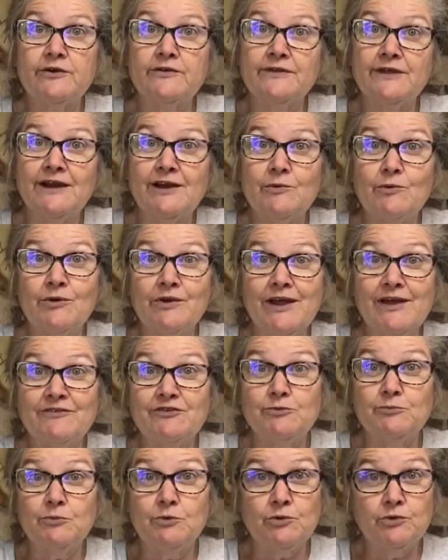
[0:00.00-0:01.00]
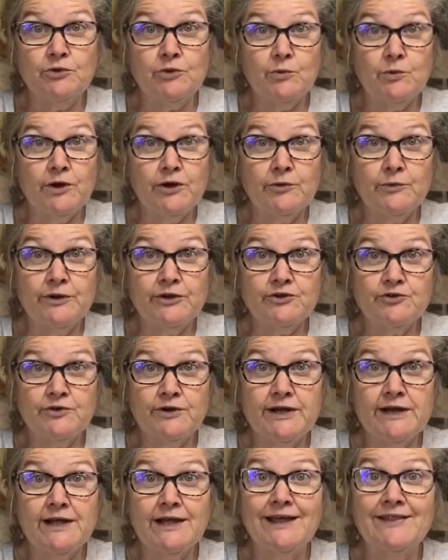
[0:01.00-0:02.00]
and then I won't have to boil the water we
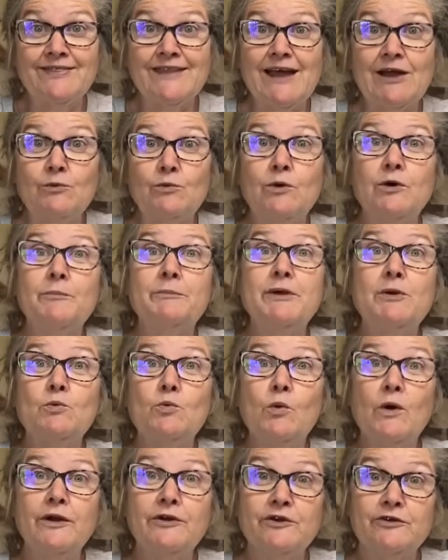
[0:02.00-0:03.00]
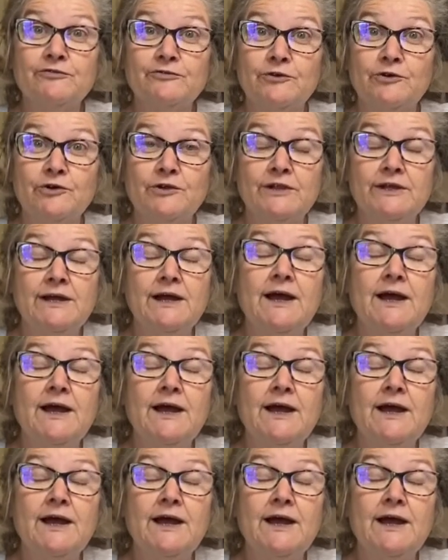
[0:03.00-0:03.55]
drink, and that will be wonderful.